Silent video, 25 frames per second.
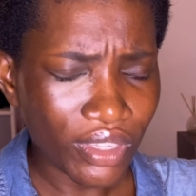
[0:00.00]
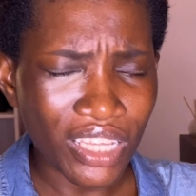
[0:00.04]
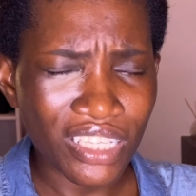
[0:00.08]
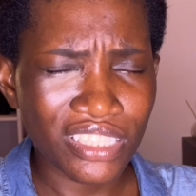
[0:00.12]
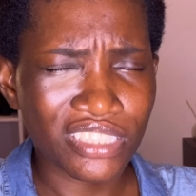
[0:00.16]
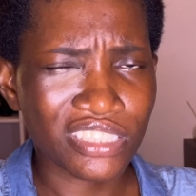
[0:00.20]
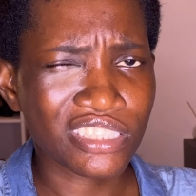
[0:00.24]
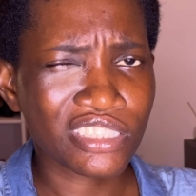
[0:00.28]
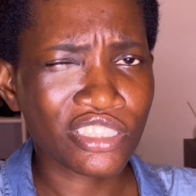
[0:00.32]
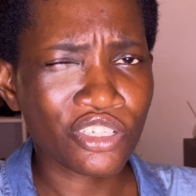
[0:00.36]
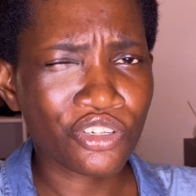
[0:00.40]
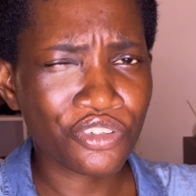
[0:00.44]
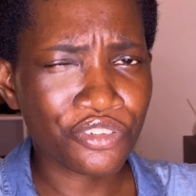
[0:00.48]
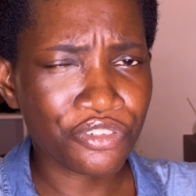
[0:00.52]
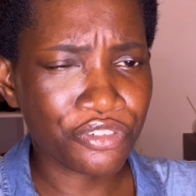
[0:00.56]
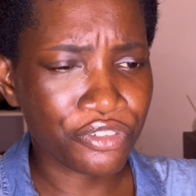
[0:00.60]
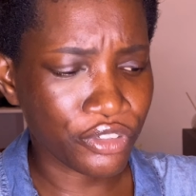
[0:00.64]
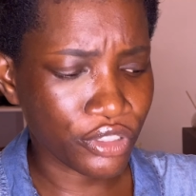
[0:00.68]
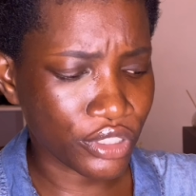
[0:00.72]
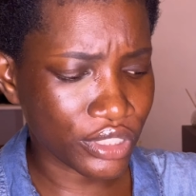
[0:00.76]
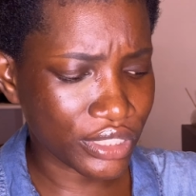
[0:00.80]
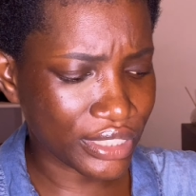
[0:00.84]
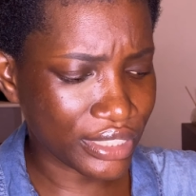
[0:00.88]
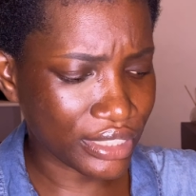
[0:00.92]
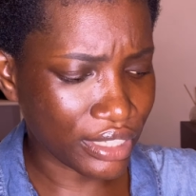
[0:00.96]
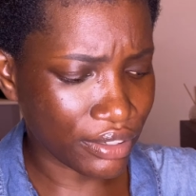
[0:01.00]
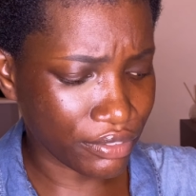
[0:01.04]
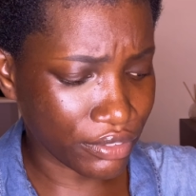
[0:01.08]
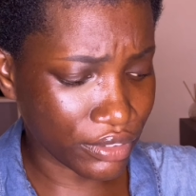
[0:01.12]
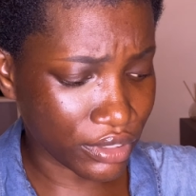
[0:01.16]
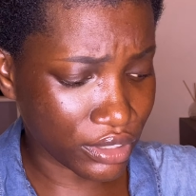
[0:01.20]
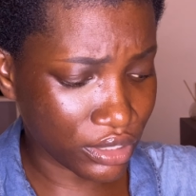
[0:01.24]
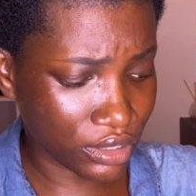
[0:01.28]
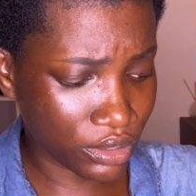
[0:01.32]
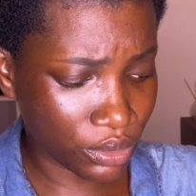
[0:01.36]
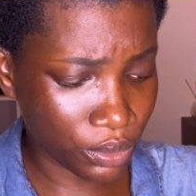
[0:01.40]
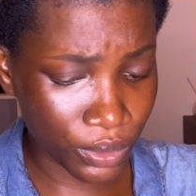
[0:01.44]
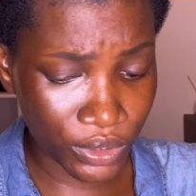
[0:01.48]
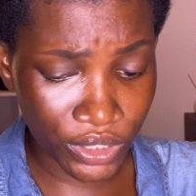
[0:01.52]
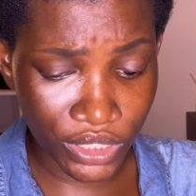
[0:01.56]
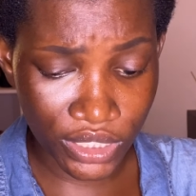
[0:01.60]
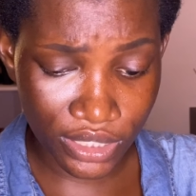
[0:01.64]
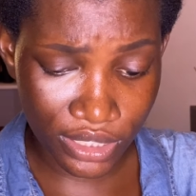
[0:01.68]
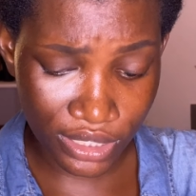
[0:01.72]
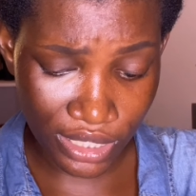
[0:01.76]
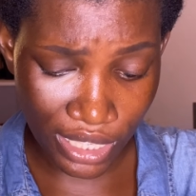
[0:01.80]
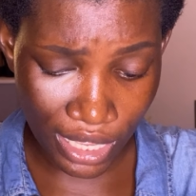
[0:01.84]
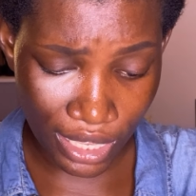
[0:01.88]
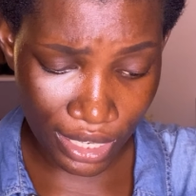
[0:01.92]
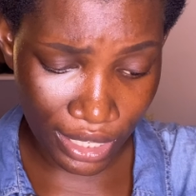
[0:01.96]
047, which
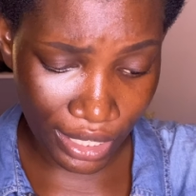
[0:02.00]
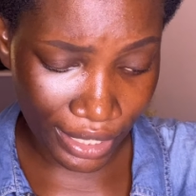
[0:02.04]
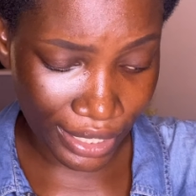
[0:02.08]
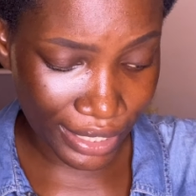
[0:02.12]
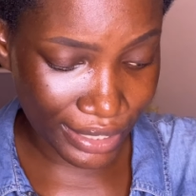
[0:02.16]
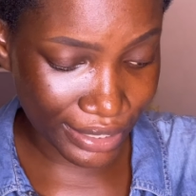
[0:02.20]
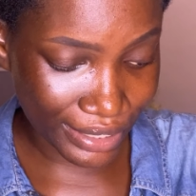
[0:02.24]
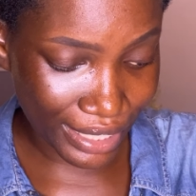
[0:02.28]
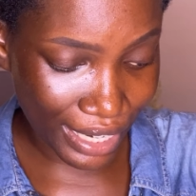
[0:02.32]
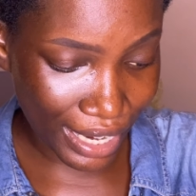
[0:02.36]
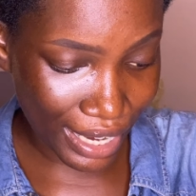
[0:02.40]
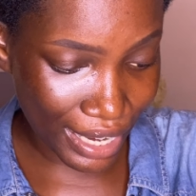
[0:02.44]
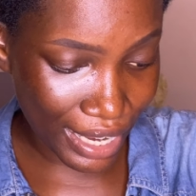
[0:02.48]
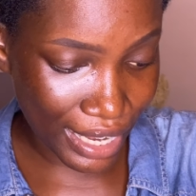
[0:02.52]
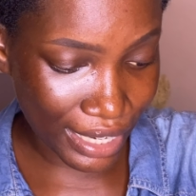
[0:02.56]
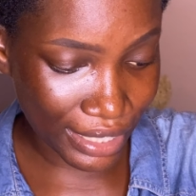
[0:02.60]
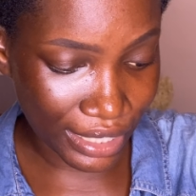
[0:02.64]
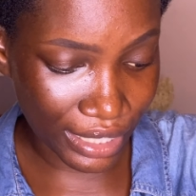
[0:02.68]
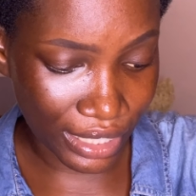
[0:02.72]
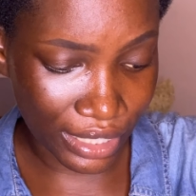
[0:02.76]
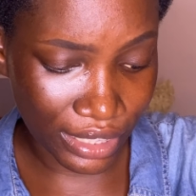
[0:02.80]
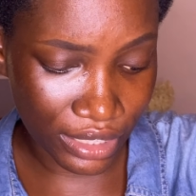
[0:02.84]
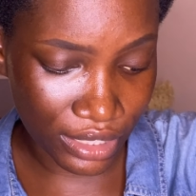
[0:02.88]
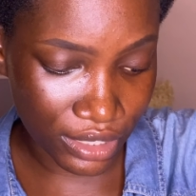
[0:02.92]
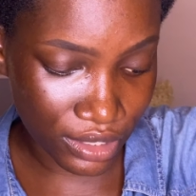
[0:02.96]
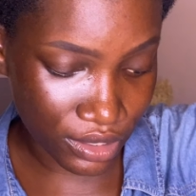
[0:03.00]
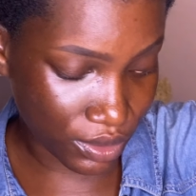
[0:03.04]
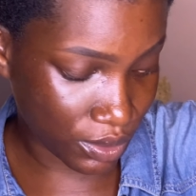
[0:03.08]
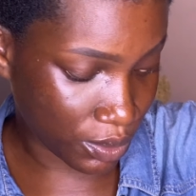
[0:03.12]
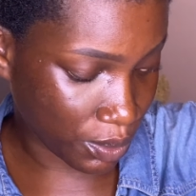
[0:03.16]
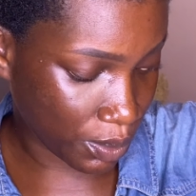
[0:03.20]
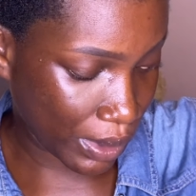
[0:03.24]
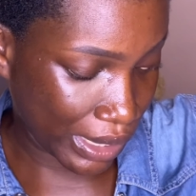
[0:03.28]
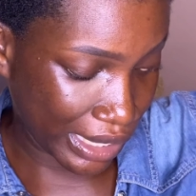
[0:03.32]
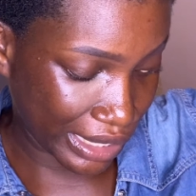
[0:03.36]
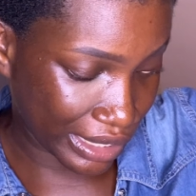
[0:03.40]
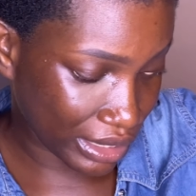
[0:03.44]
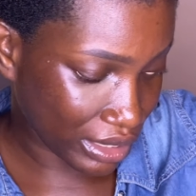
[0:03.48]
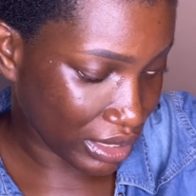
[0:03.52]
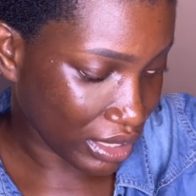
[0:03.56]
is like darker than this one.